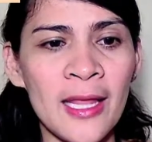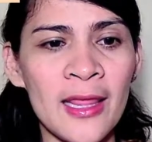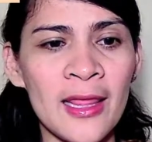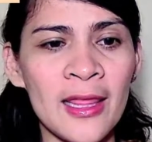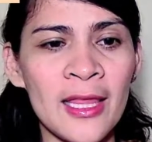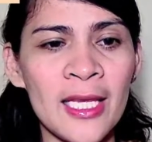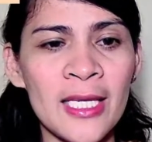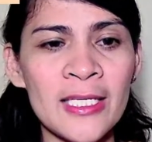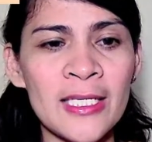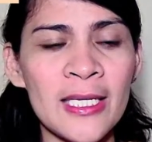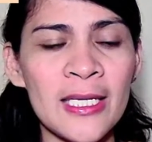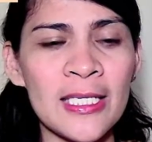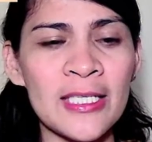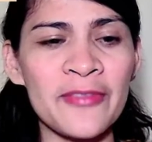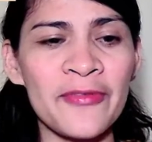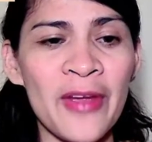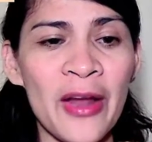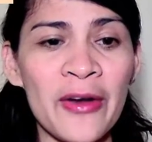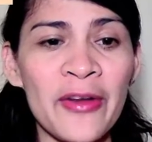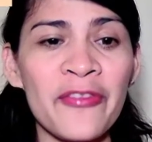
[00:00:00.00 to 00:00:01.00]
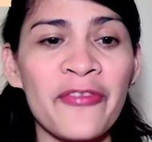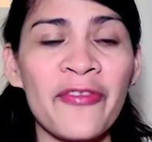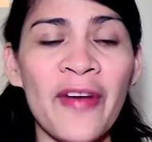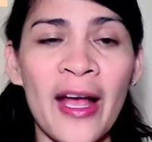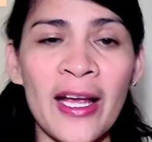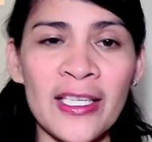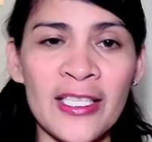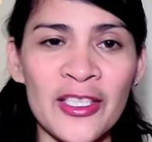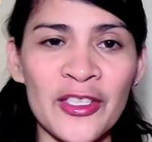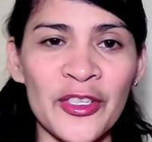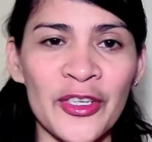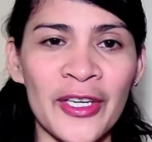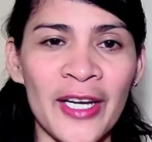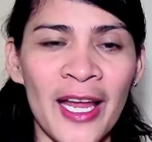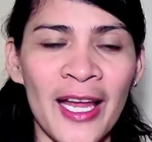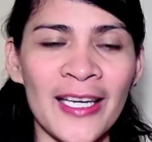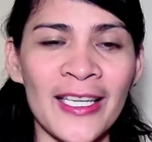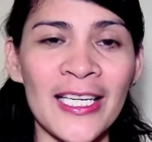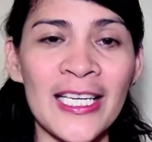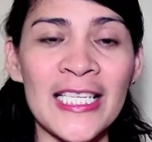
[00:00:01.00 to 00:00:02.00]
this is very faster
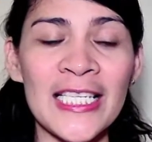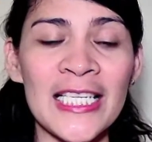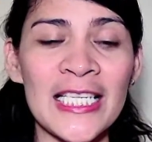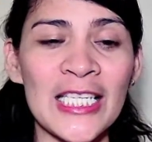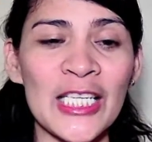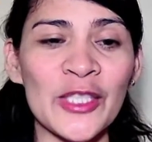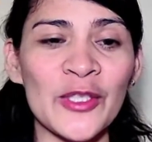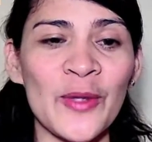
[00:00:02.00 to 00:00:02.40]
and easier